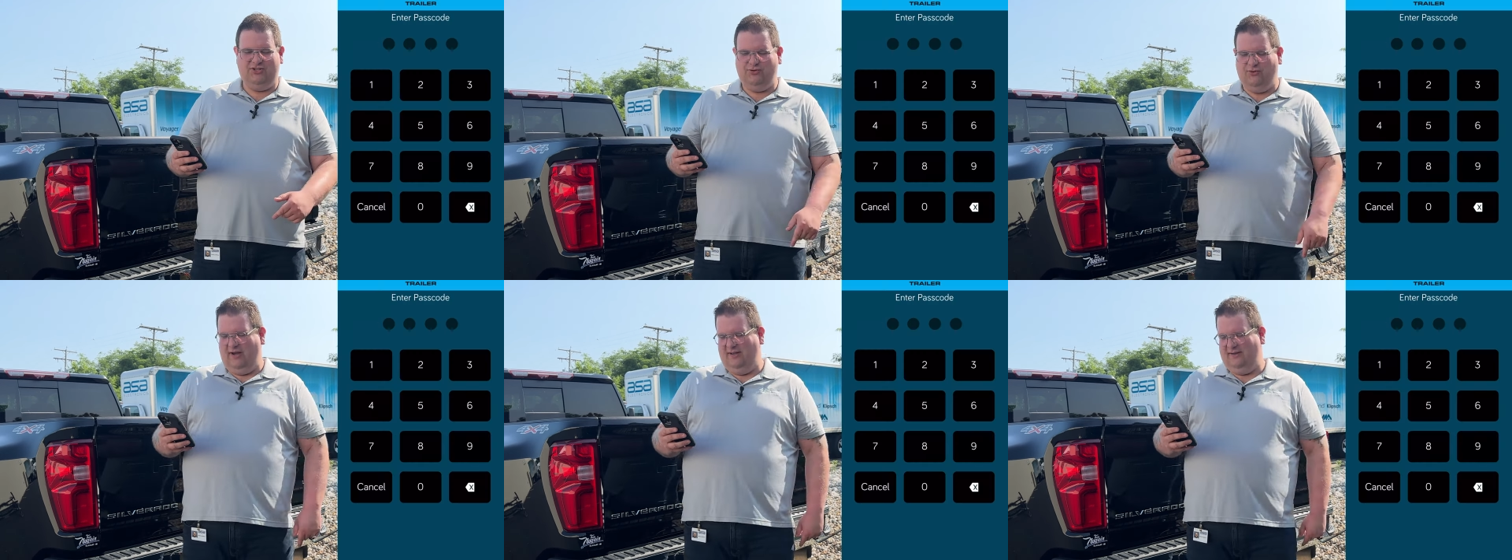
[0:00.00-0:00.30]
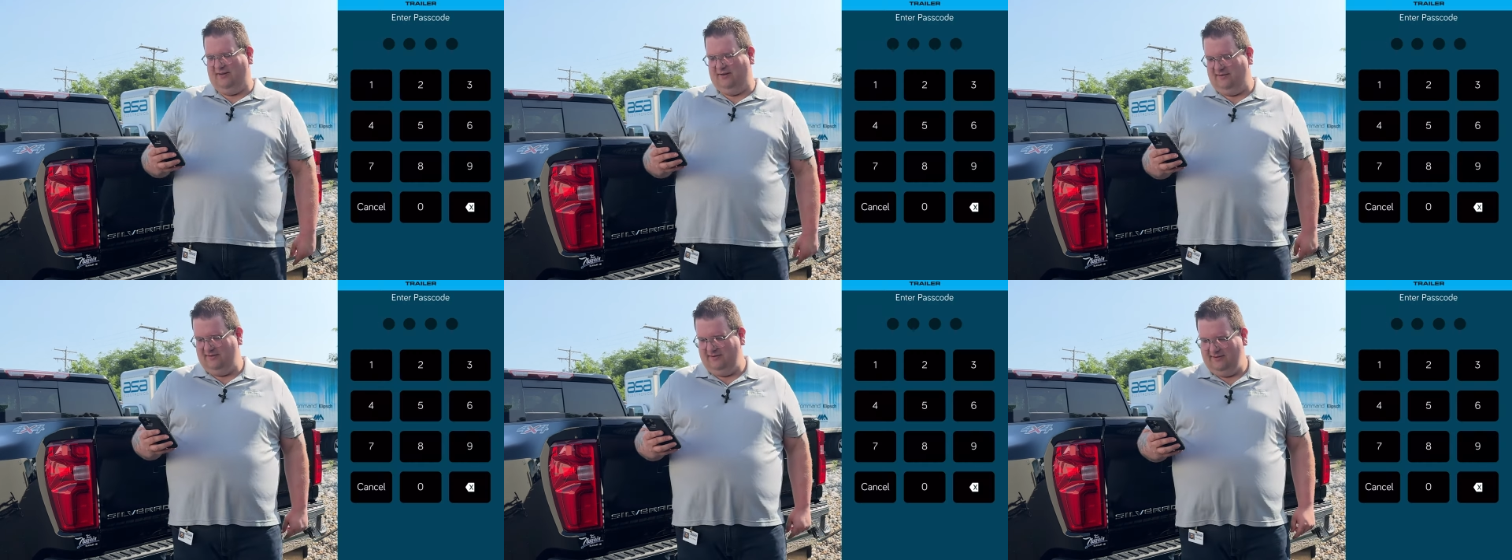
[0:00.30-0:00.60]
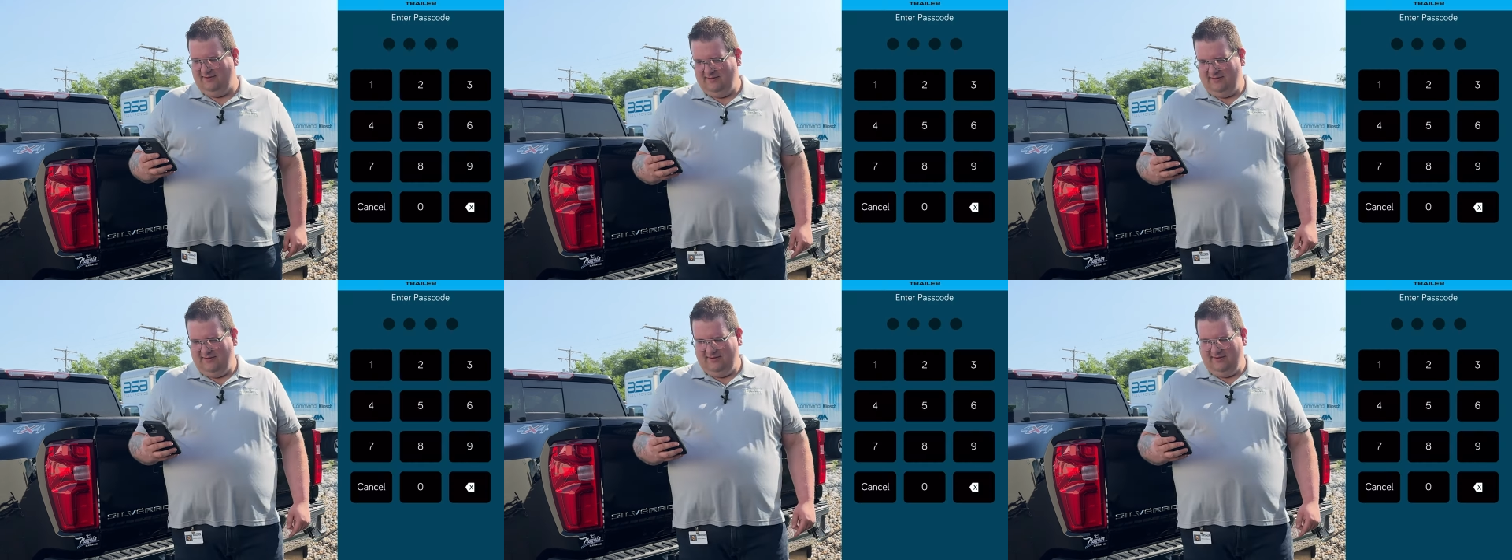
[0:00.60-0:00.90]
to trailer.
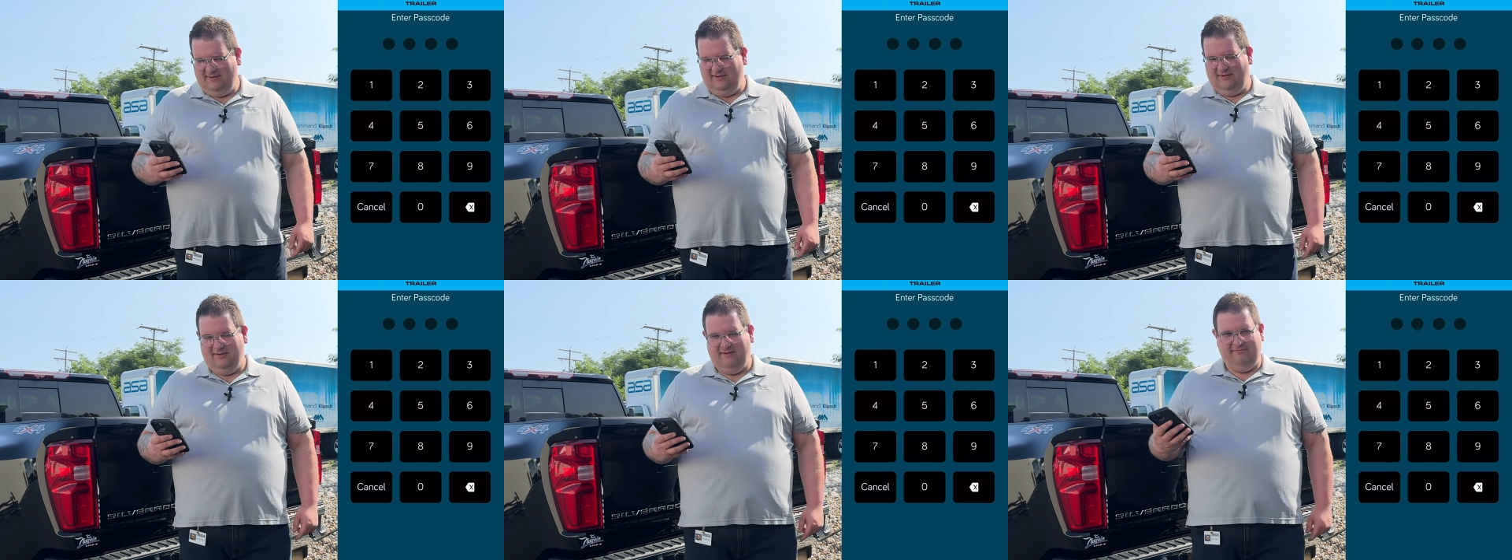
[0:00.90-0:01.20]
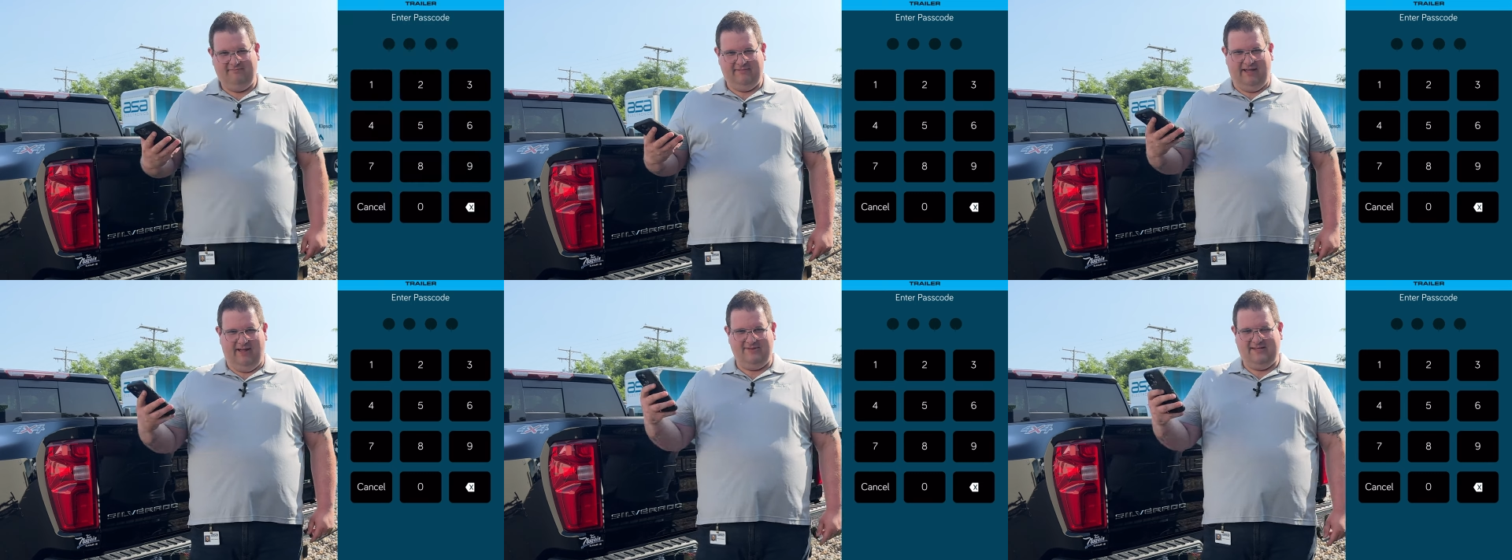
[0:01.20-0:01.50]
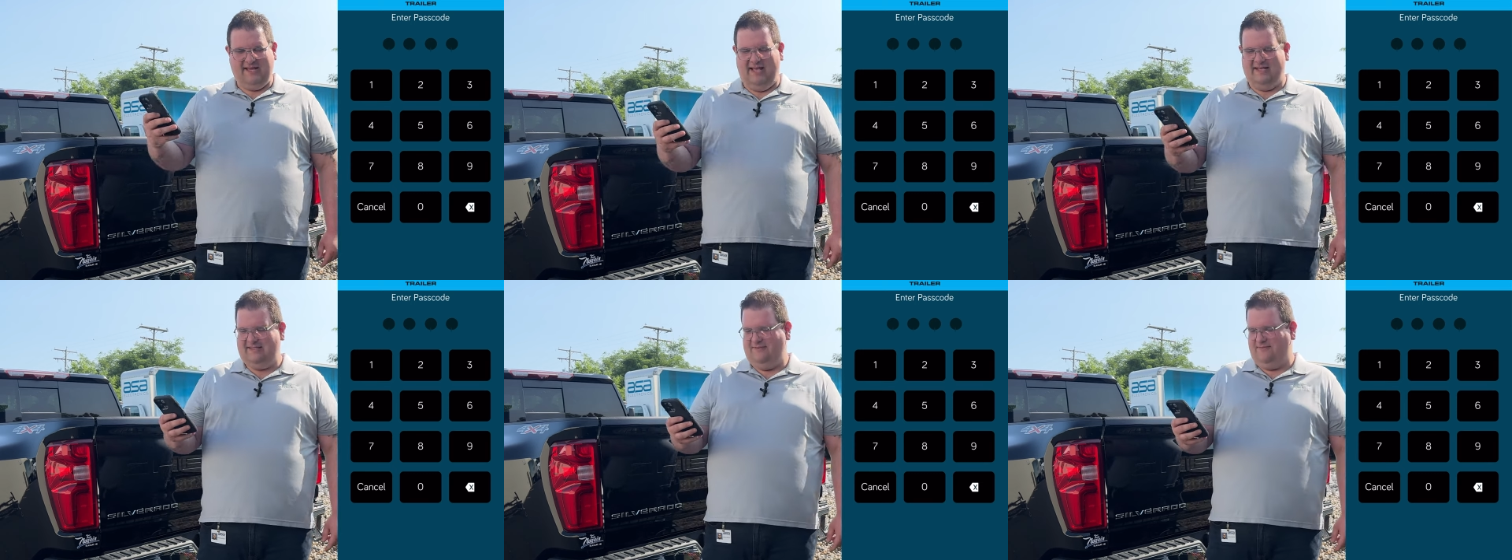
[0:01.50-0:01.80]
Now
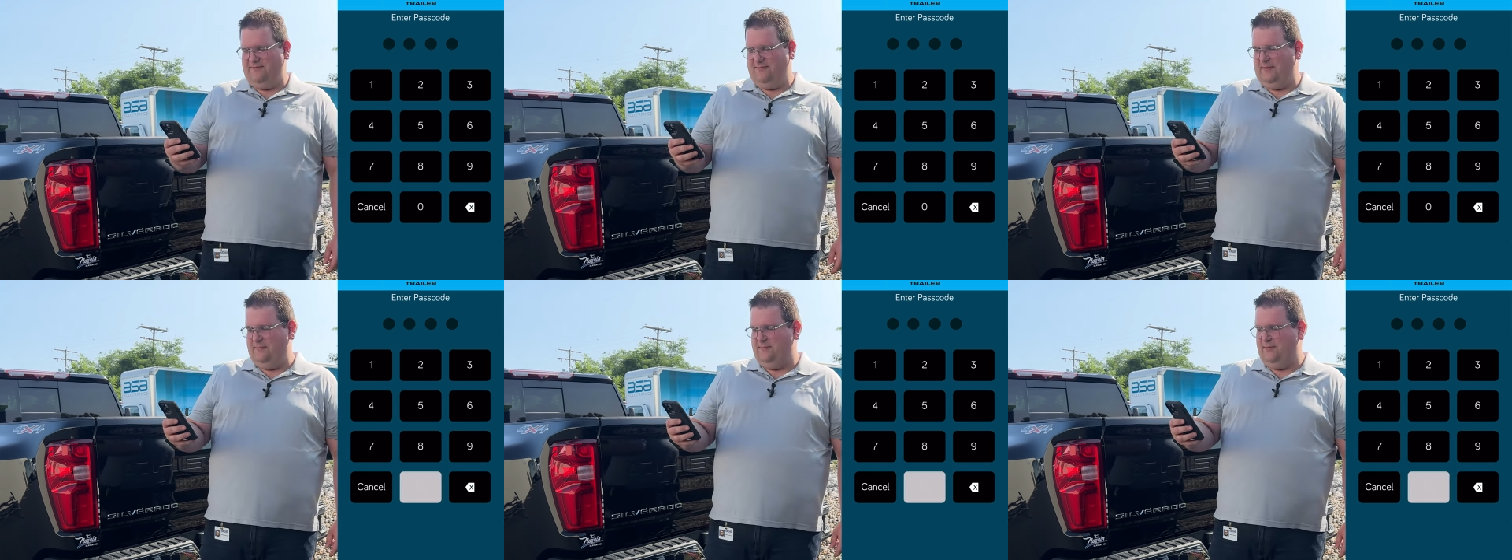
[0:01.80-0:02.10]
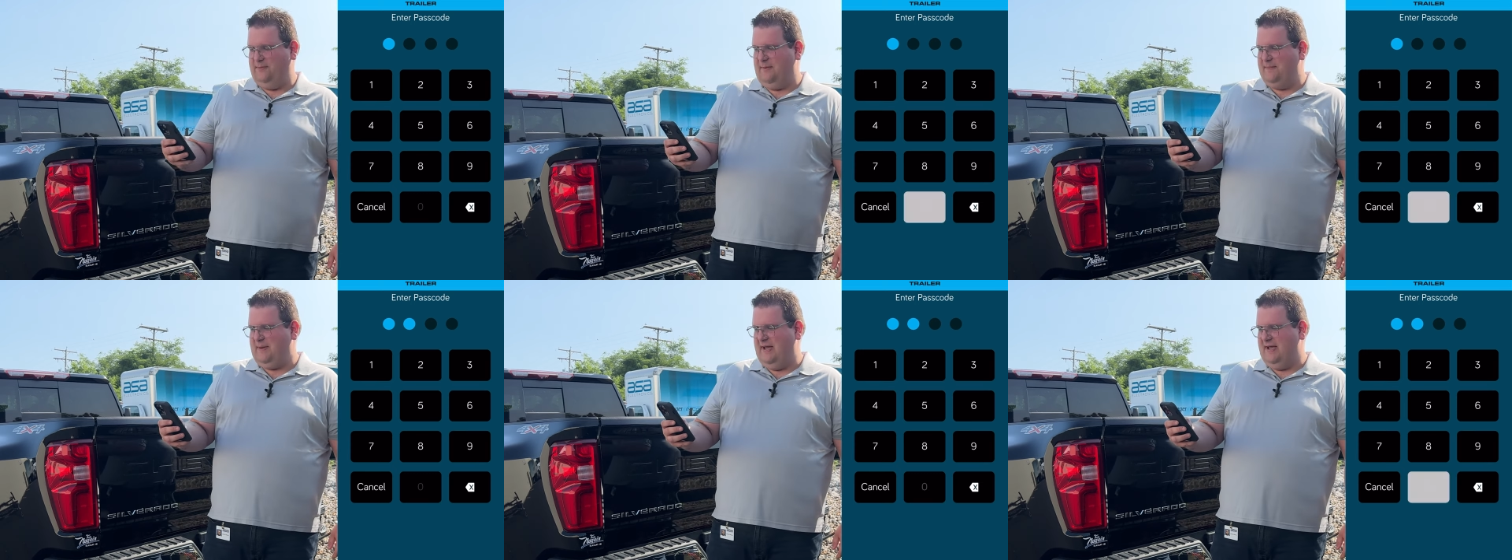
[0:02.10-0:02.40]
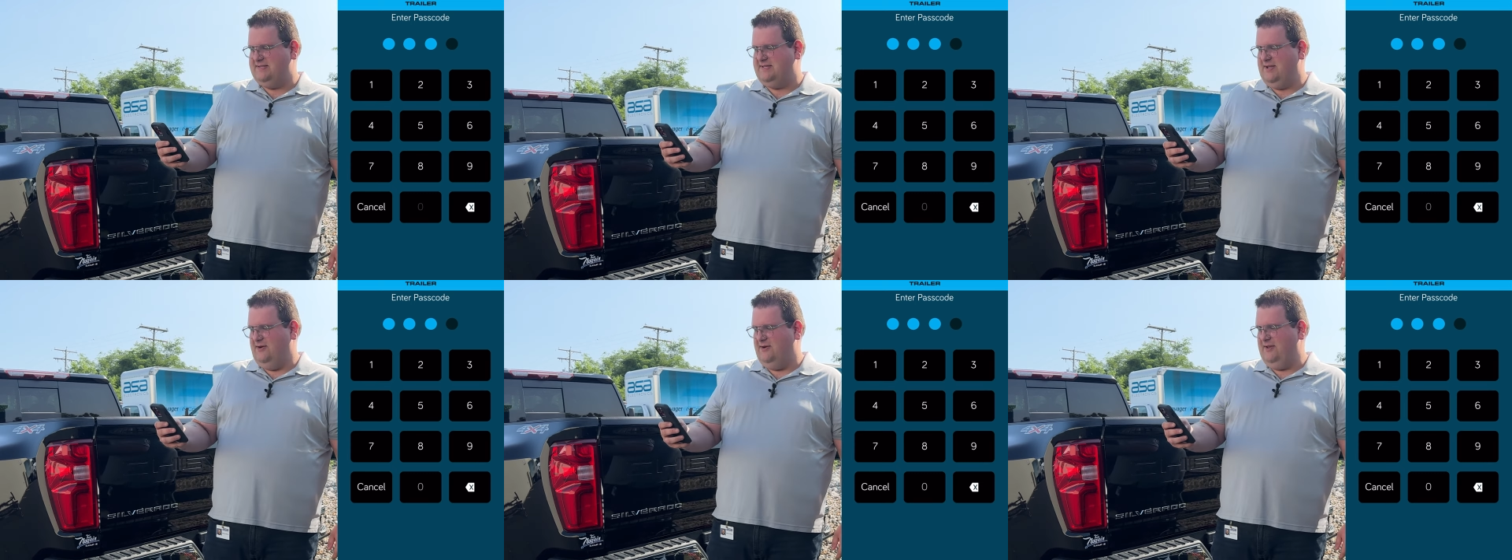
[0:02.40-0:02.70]
it's asking for me to put my
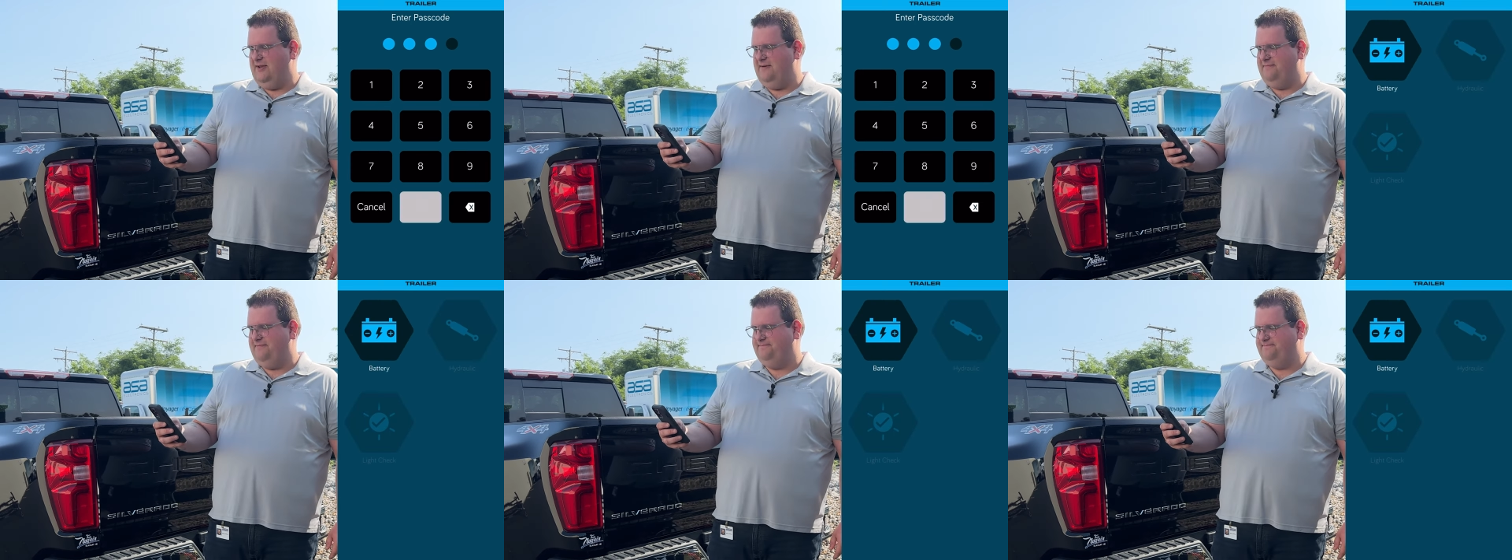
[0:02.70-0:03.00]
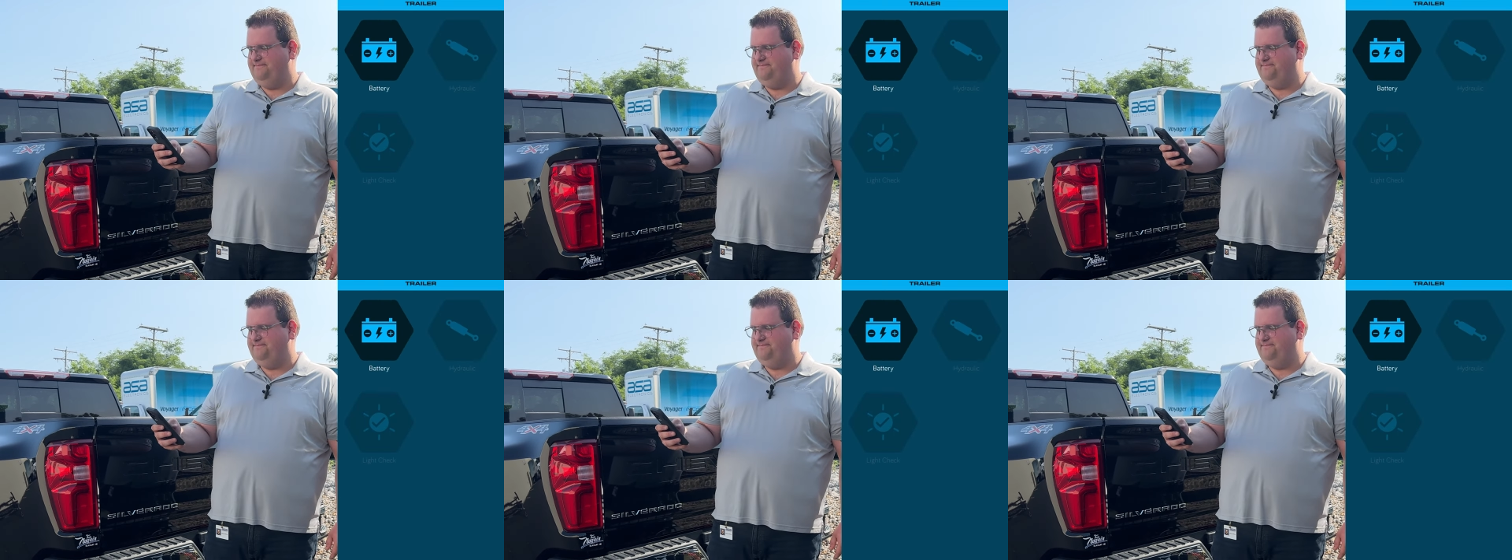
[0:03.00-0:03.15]
passcode in,